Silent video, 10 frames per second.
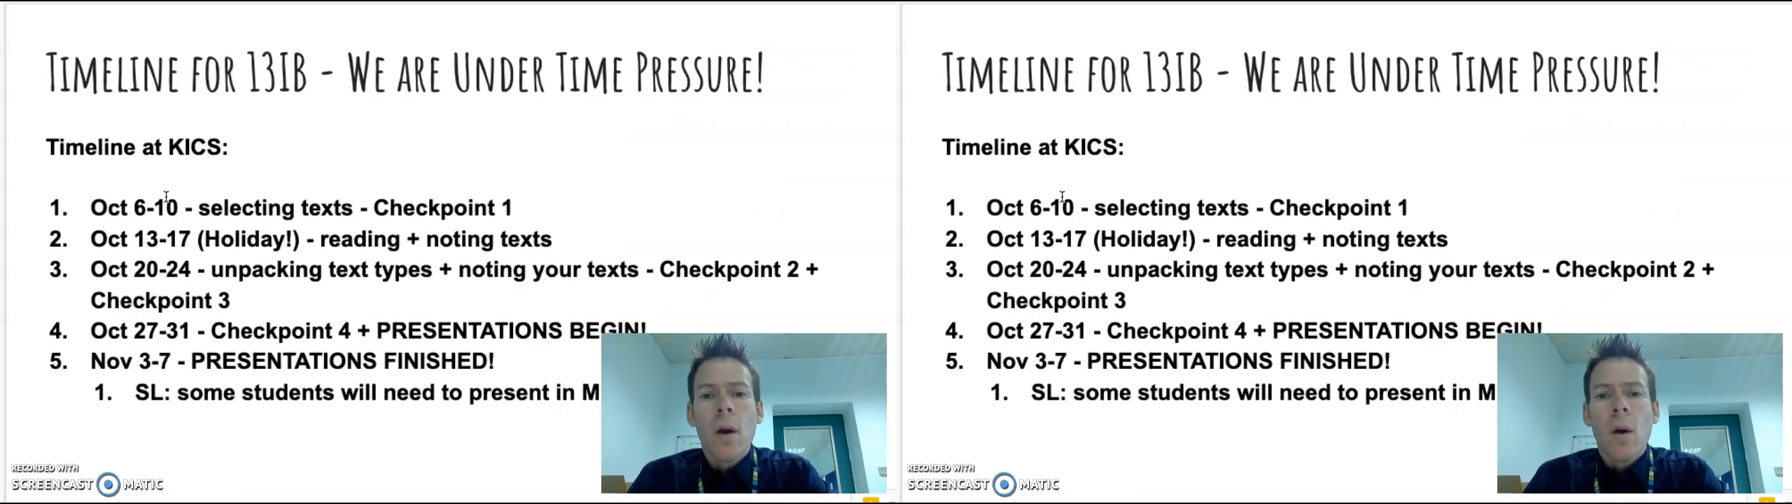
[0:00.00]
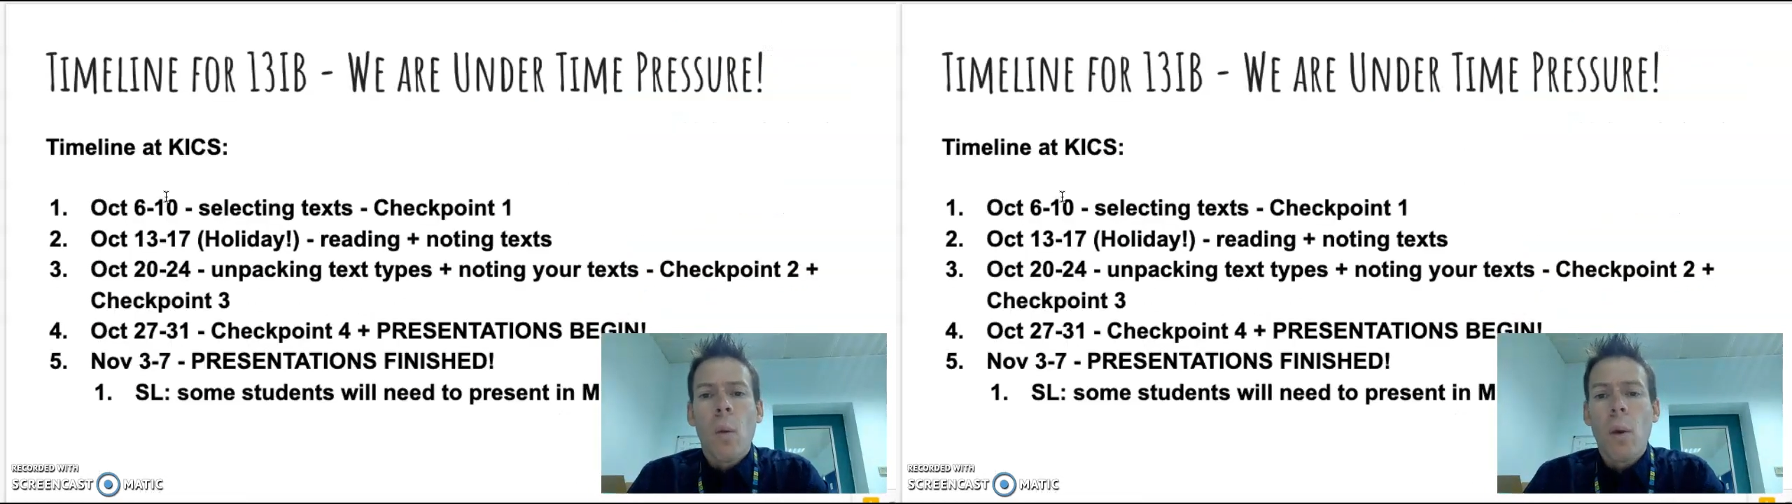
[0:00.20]

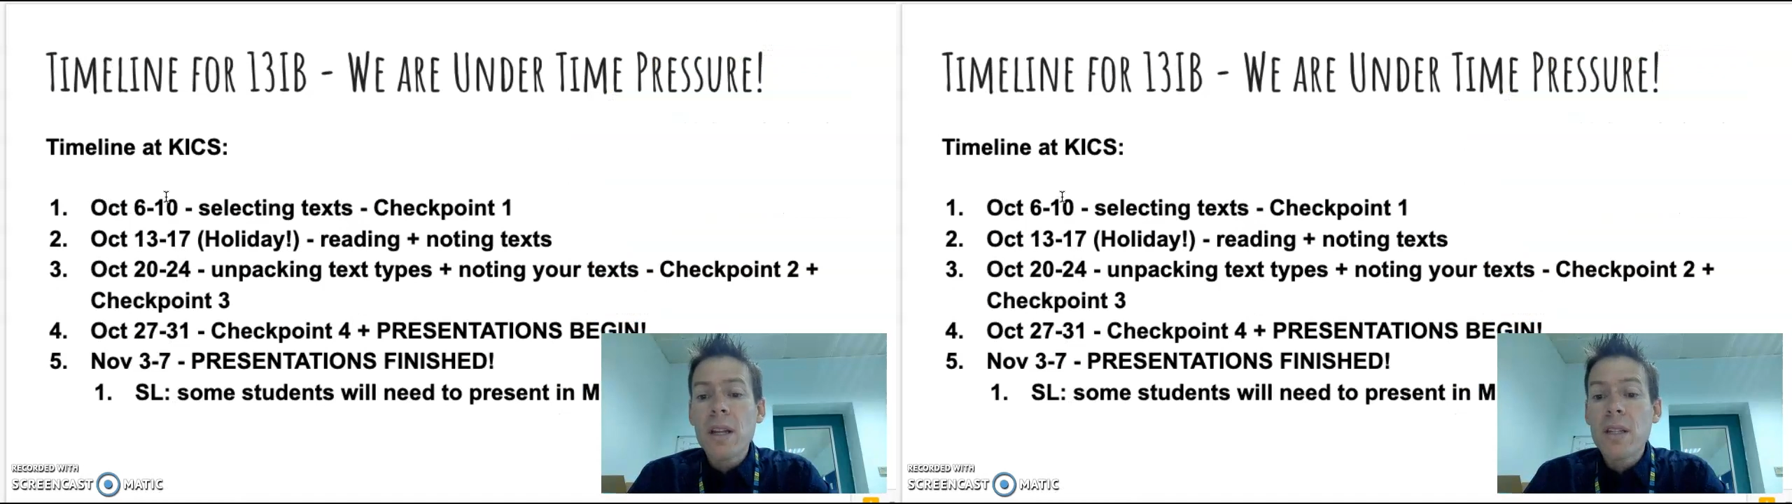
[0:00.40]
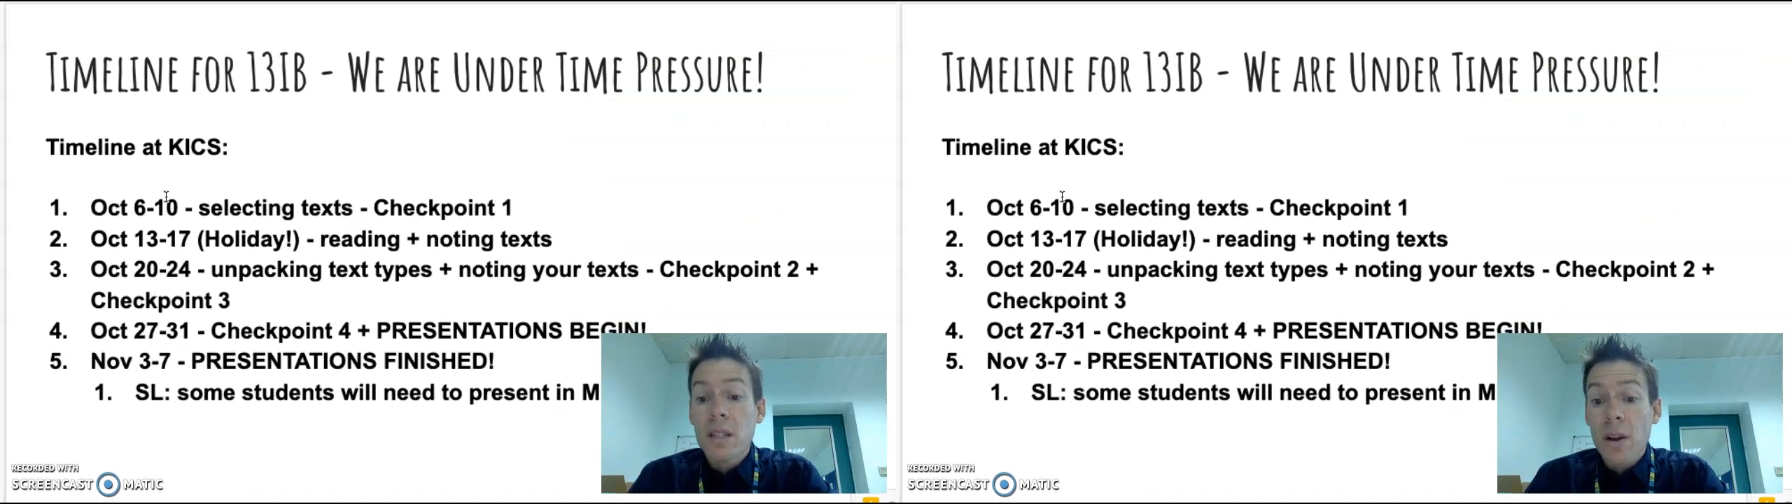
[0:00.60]
What
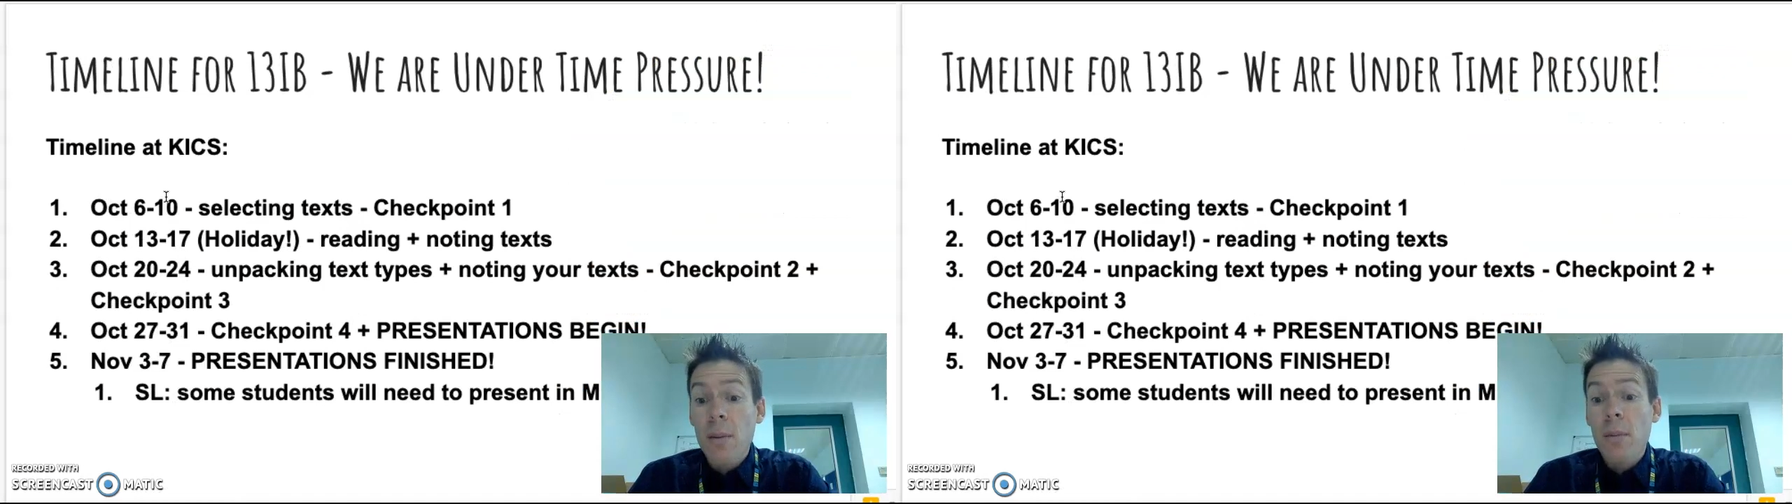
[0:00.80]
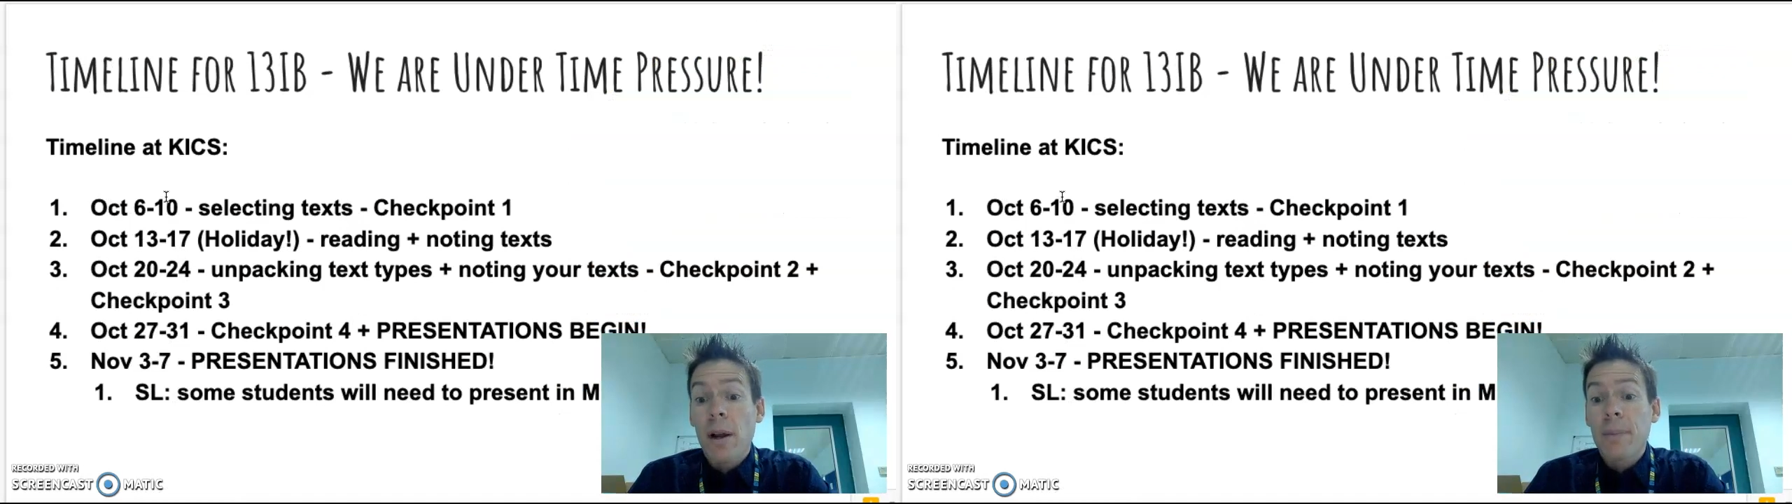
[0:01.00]
is the
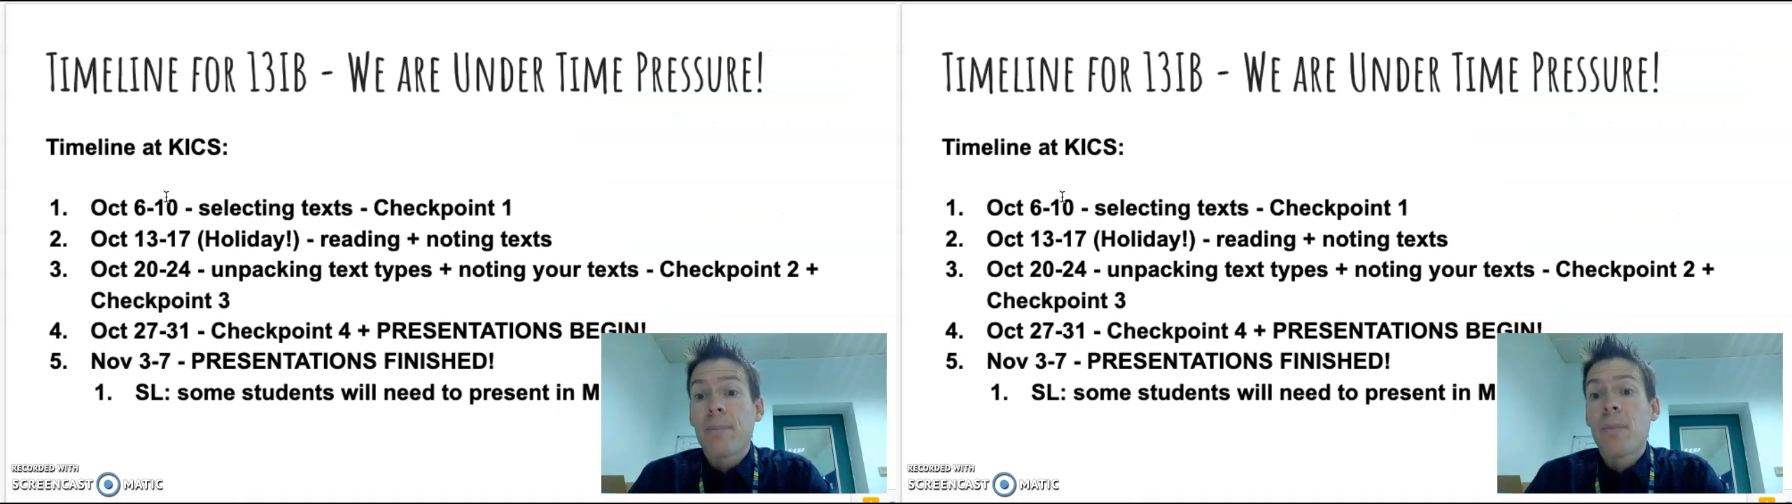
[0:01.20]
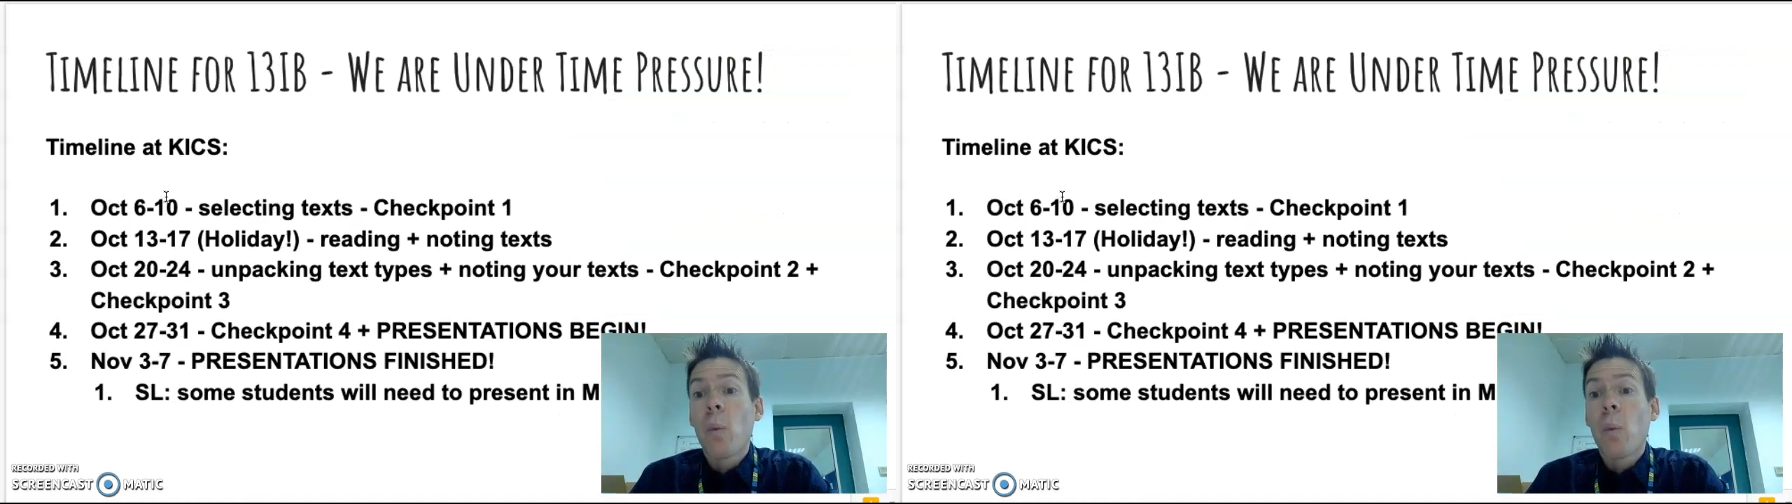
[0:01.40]
timeline?